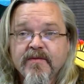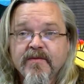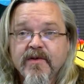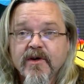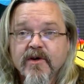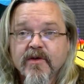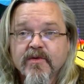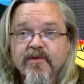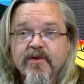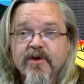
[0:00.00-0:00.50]

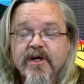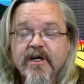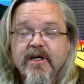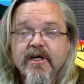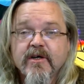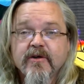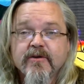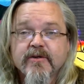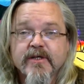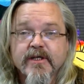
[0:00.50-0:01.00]
Feel free
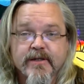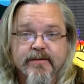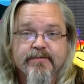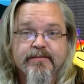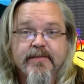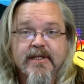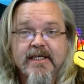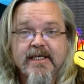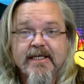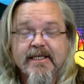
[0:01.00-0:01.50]
to use it,
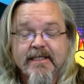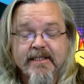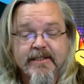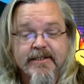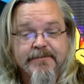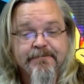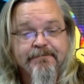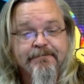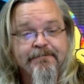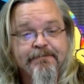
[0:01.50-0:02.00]

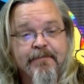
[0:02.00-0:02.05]
please.